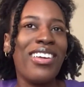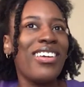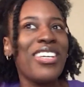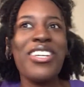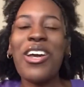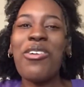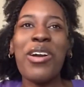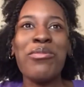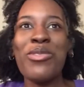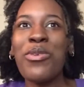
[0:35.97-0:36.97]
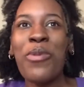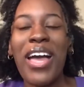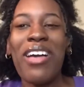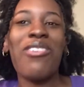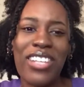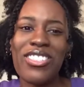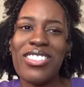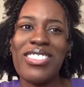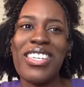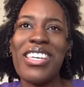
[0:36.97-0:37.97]
you know, I'm doing well. I
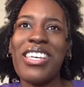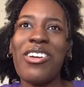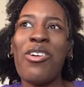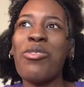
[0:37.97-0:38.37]
just did a whole